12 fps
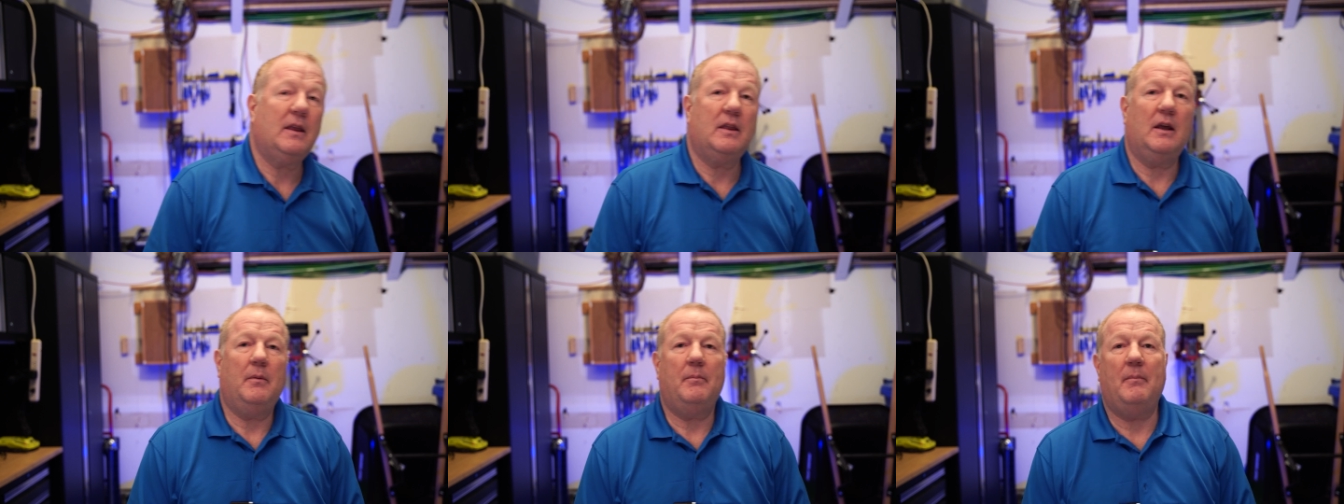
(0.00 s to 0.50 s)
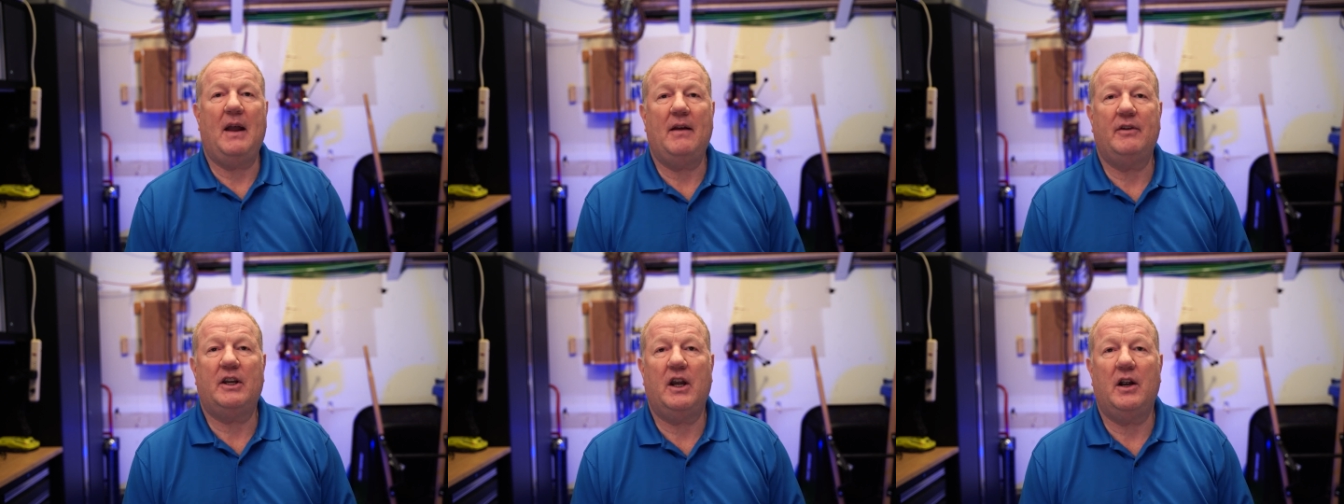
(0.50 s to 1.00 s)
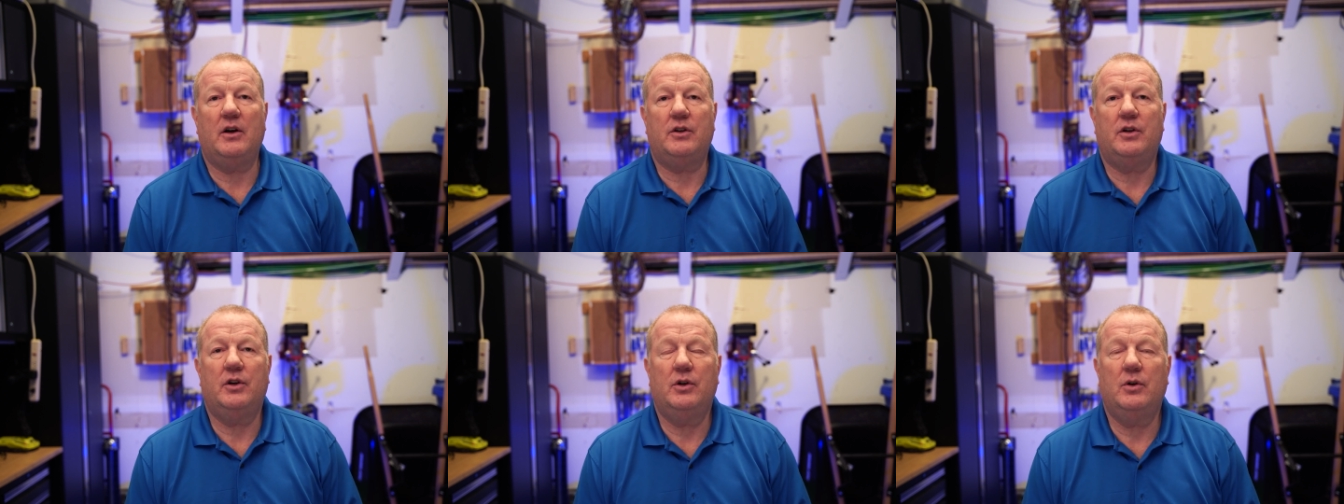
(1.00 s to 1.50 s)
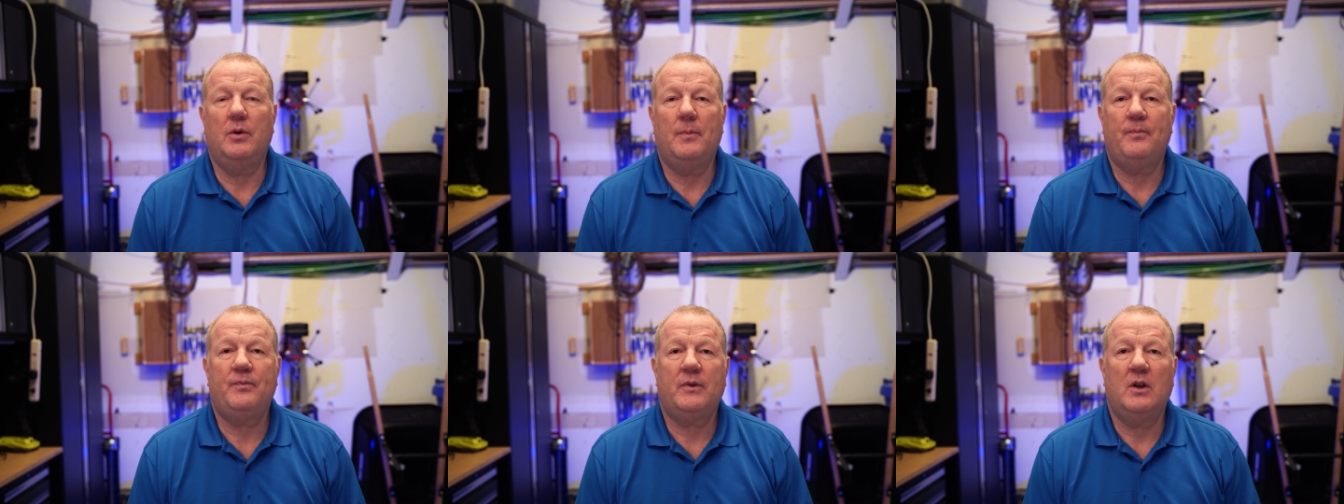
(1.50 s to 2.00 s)
the Mavic Air 2
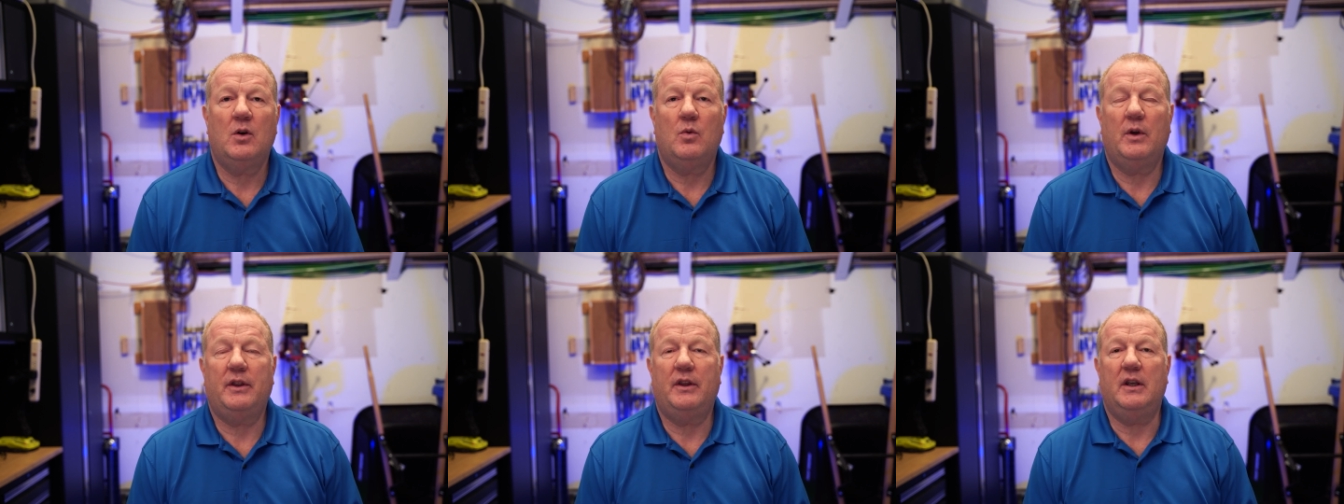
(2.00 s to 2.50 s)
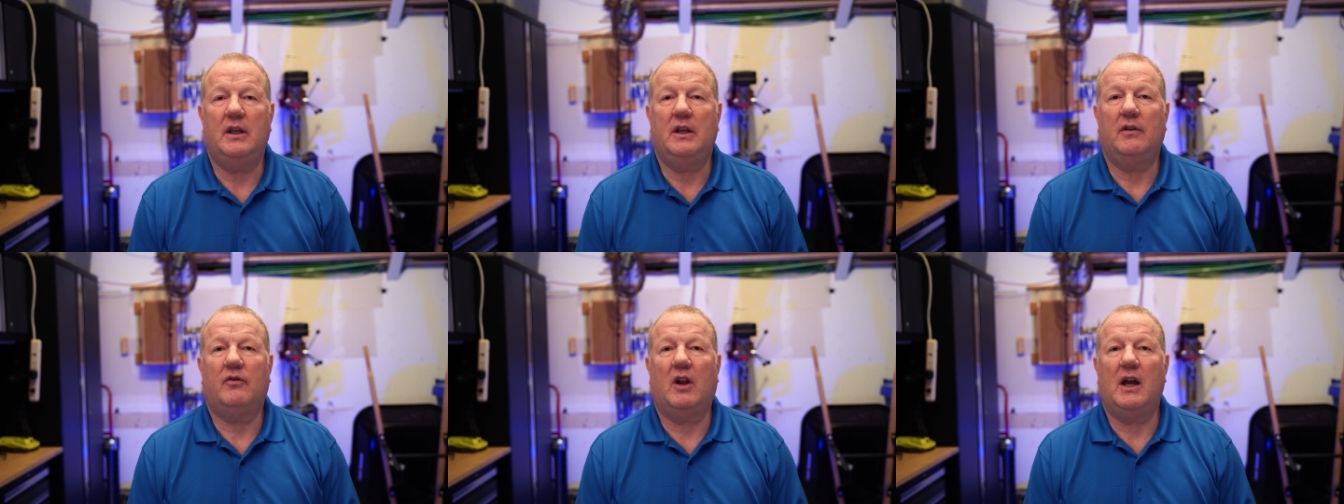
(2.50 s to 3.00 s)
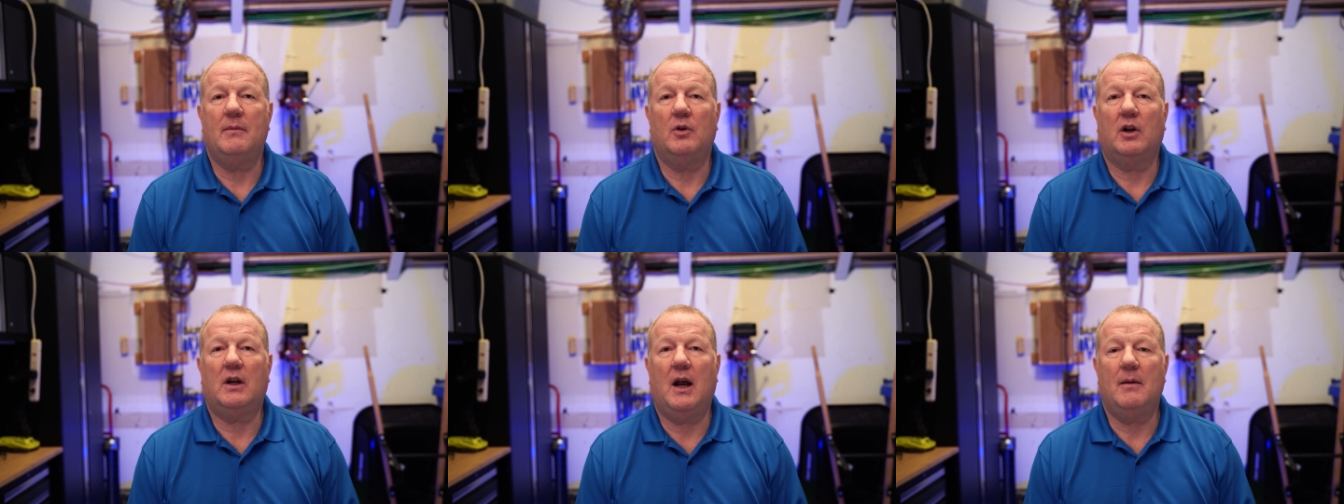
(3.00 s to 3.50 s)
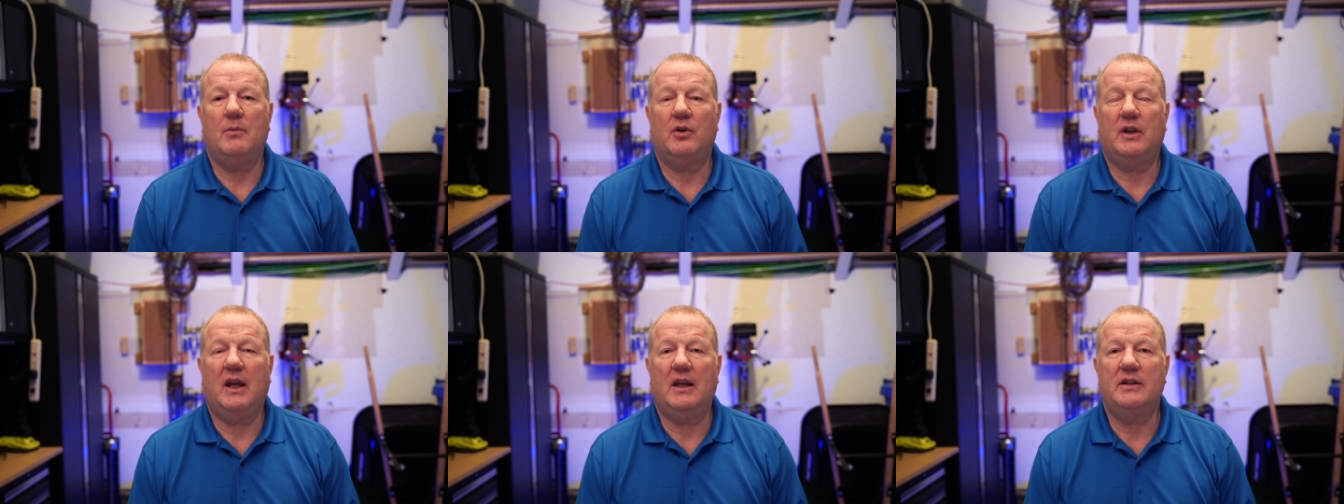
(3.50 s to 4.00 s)
with the Fly More combo
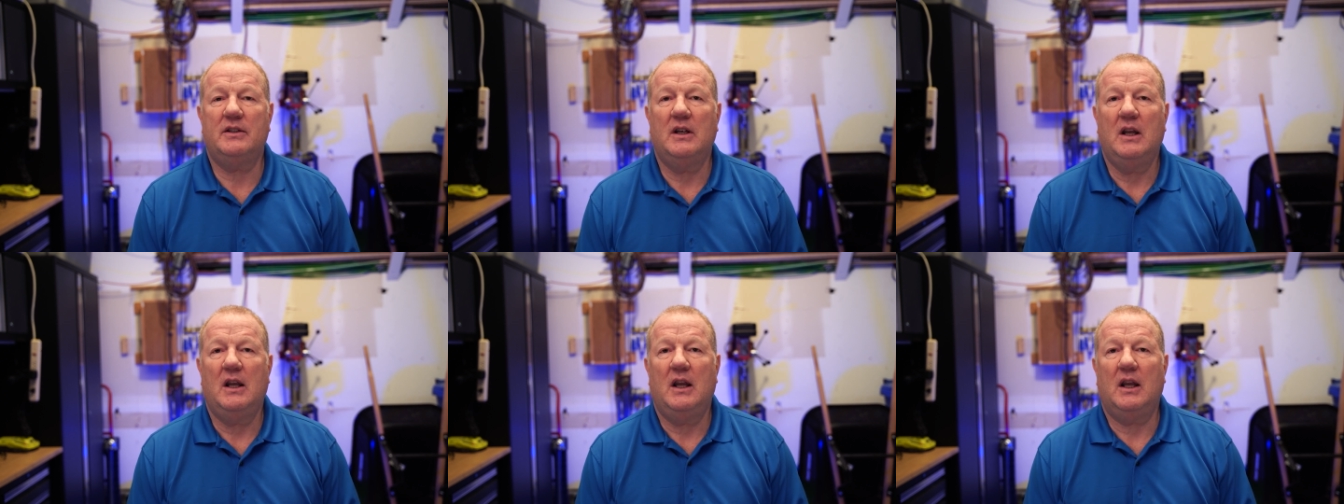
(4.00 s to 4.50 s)
case,